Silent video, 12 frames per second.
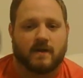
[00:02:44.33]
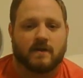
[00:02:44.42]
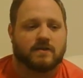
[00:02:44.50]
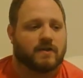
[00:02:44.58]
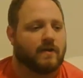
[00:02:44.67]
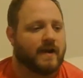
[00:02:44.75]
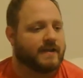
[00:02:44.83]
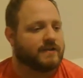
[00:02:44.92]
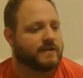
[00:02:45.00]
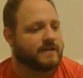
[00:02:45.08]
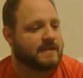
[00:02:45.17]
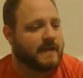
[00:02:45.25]
So as you
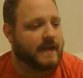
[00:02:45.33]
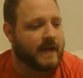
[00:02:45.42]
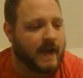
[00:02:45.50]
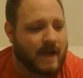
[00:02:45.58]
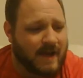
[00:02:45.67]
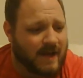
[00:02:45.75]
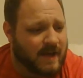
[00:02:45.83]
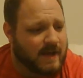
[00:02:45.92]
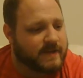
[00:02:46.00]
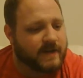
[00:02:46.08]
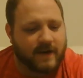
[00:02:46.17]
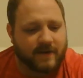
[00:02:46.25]
can see,
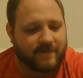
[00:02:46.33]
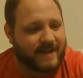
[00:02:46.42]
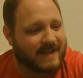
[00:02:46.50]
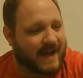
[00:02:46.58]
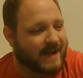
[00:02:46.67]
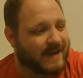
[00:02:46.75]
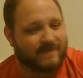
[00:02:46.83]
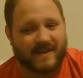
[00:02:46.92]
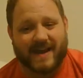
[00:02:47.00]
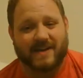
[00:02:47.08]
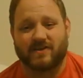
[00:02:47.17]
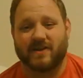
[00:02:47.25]
none of these items
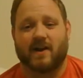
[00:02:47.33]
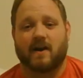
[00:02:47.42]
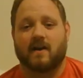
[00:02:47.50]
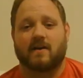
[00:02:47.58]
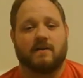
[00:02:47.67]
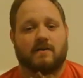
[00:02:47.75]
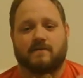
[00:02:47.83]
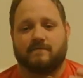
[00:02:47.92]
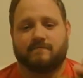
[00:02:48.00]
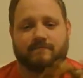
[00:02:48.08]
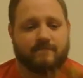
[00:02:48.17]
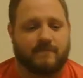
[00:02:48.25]
actually are
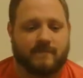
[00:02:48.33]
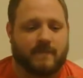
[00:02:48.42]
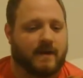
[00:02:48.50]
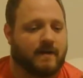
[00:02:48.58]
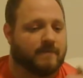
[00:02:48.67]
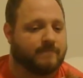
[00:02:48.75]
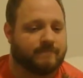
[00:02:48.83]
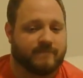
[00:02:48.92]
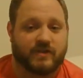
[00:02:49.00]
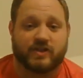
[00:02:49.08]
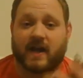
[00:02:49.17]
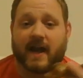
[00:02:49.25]

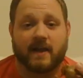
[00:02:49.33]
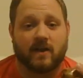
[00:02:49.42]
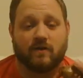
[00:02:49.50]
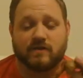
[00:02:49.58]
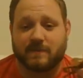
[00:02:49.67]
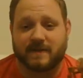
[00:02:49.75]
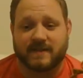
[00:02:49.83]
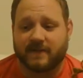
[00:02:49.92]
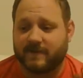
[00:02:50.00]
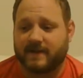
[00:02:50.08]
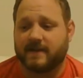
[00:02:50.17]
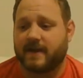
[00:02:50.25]
Shiloh
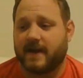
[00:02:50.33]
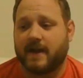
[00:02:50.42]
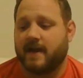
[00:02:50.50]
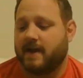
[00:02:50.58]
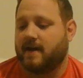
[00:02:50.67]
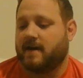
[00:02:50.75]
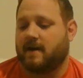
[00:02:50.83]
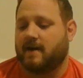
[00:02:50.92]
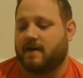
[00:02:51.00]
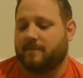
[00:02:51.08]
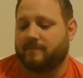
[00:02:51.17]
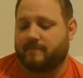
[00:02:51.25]
specifically.
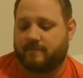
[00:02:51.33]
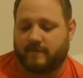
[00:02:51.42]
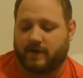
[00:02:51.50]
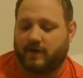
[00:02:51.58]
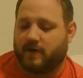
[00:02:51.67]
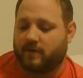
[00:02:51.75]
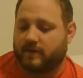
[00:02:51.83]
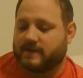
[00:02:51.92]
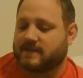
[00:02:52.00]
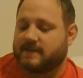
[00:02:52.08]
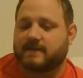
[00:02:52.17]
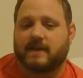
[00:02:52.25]

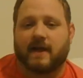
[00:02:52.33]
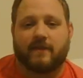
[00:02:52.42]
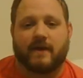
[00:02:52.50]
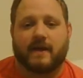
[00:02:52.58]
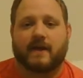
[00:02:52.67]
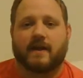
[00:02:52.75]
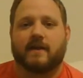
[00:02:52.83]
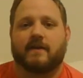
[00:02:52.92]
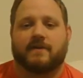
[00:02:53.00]
It's nothing